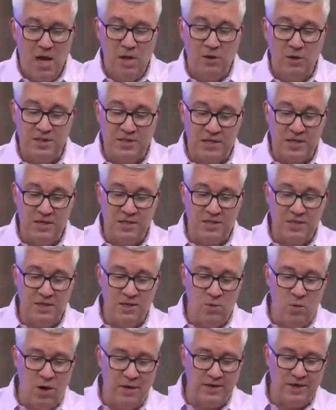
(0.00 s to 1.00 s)
Let's
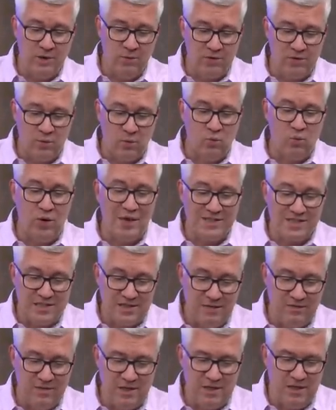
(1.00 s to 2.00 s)
continue on here with the rest
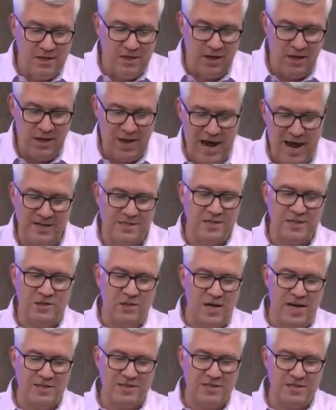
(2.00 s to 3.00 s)
of the uh, asset
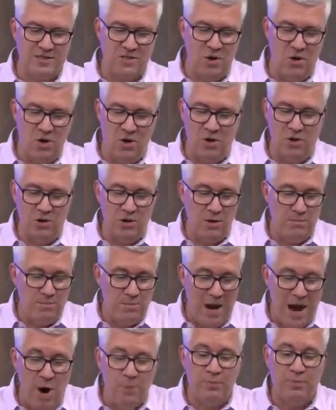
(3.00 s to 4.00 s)
classes, all
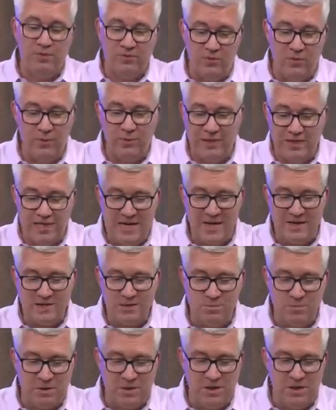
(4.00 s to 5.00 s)
outperforming the S
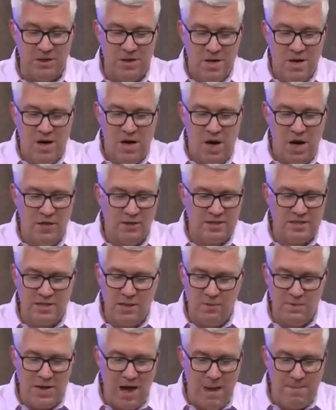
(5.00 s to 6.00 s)
and P. Uh,
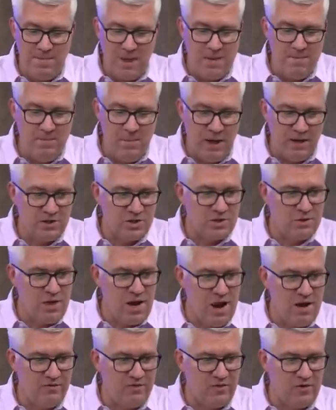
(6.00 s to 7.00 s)
some not by much. So you
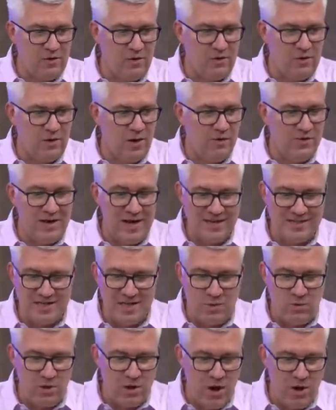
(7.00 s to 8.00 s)
have here uh, the
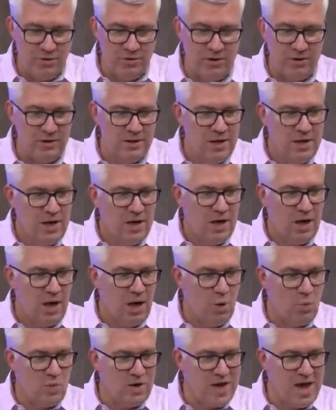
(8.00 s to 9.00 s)
NASDAQ one hundred.
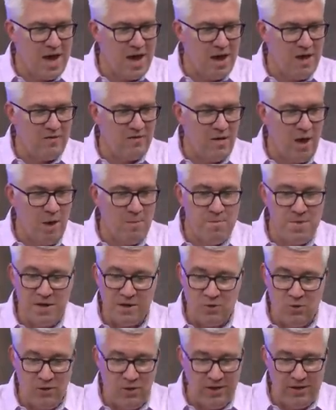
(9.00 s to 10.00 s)
Uh, we have uh,
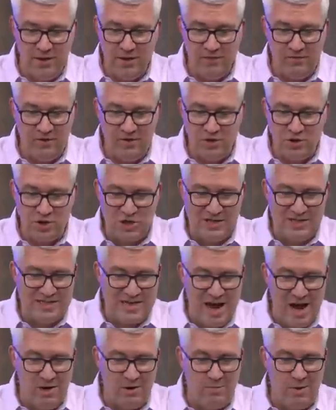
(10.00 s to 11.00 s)
Bitcoin finishing
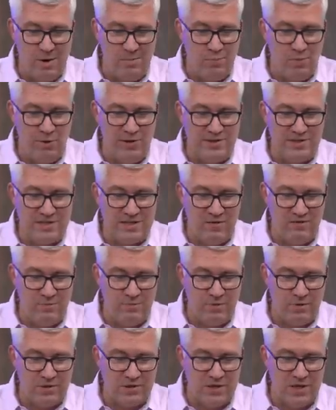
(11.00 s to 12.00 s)
down about zero point seven
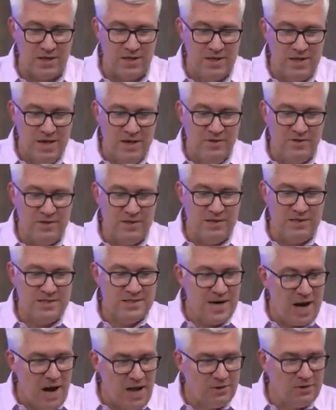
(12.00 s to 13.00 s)
percent. The
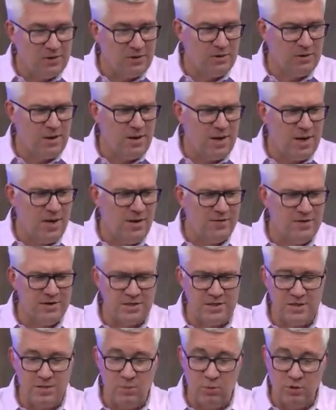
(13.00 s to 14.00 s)
dollar, uh, this
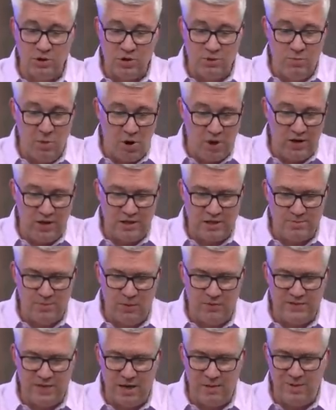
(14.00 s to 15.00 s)
is emerging markets,
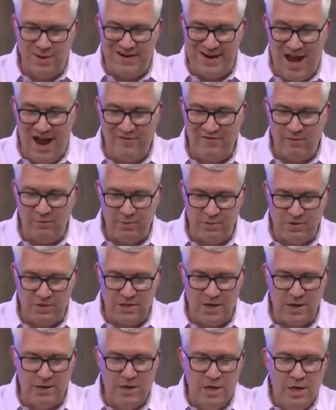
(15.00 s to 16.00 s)
both down about half a
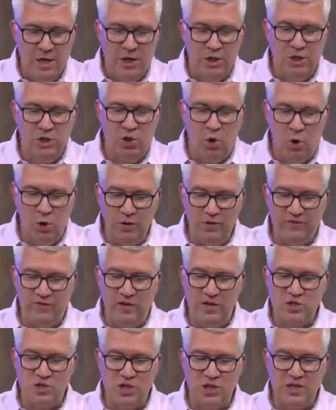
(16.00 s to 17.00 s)
percent. Gold
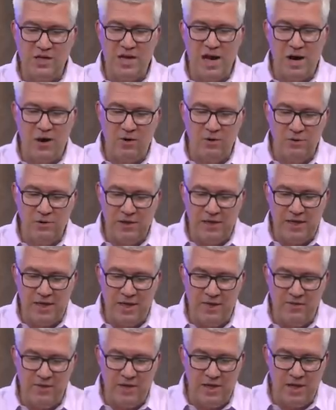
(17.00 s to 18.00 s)
finishing narrowly
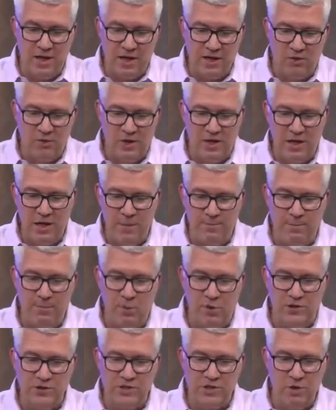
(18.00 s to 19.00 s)
in the uh, green, up zero
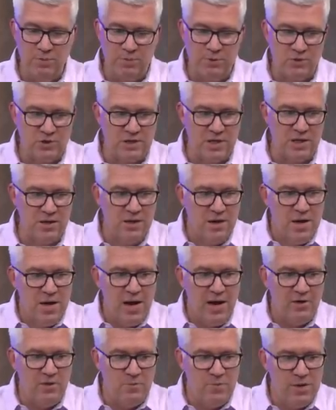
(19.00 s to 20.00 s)
point two percent.
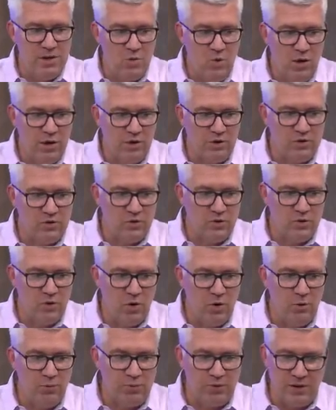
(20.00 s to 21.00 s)
And the big winner, crude
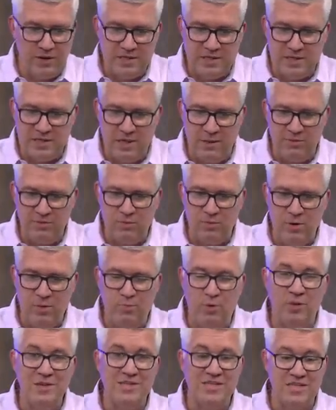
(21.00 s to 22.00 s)
oil prices, up three
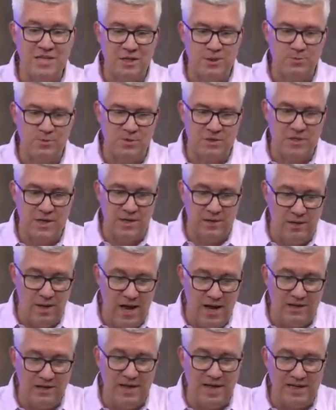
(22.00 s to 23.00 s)
point six percent. A
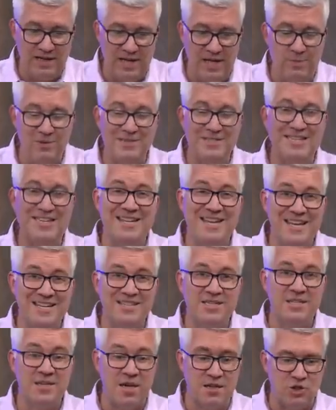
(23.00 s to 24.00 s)
lot of that came in today's
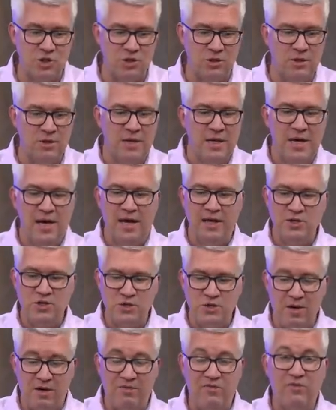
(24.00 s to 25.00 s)
session, as you
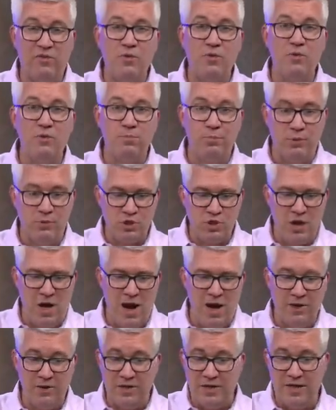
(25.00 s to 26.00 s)
saw further push
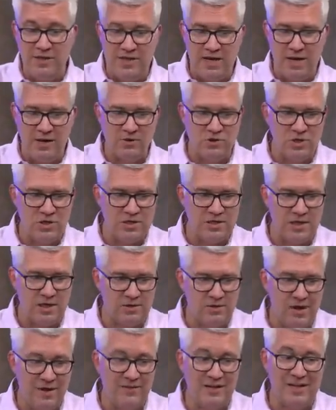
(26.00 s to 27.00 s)
higher. And again, the energy
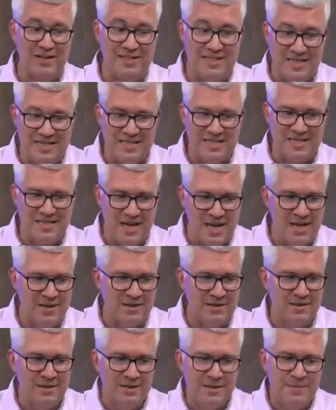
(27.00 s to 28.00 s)
sector having a decent
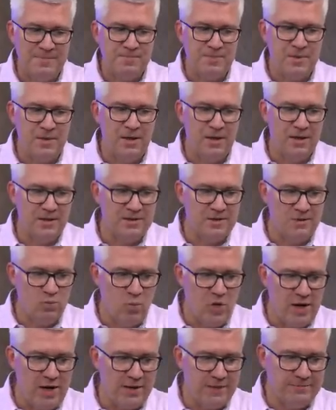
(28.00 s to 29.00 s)
end uh, to the
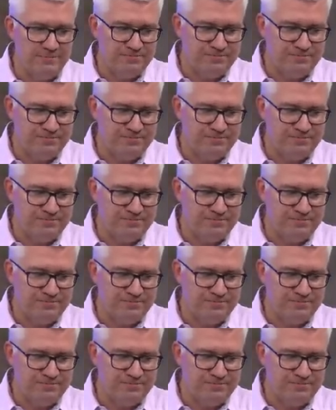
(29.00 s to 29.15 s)
week.